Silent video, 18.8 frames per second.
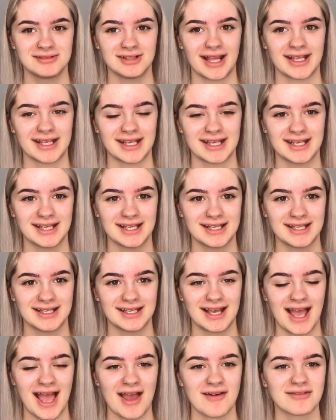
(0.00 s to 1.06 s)
like
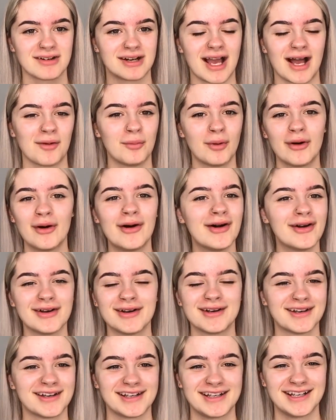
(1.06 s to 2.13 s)
I'll put
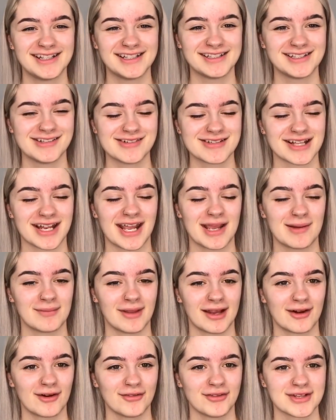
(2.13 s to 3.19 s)
her username
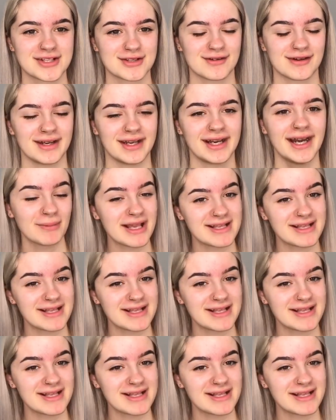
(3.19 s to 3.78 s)
like on the screen.